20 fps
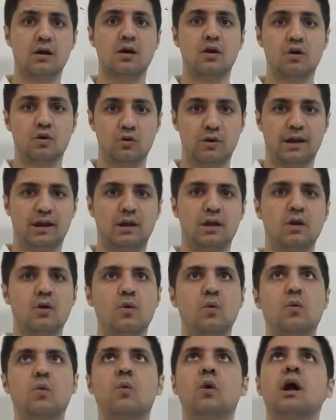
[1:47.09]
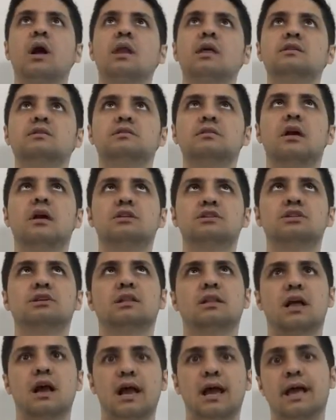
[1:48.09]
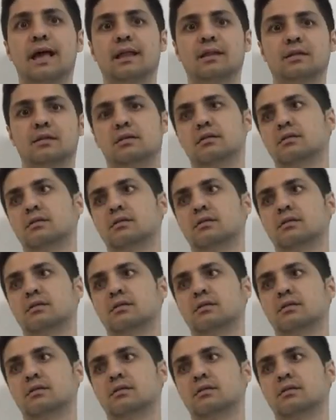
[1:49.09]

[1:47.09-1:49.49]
Alright, what is logical AND?